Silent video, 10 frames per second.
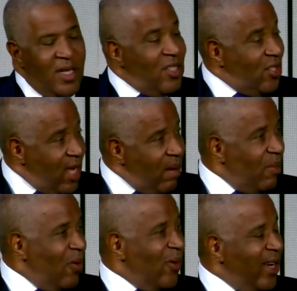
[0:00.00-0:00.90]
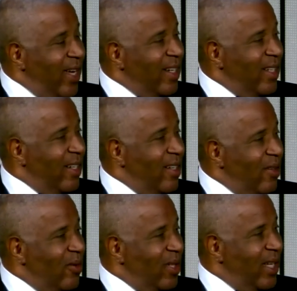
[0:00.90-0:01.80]
STEM oriented
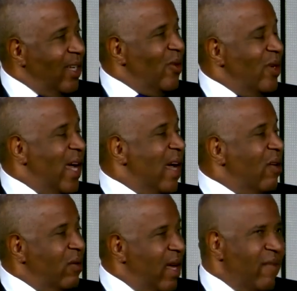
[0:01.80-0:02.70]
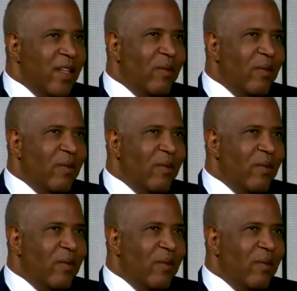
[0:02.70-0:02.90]
only, who now have,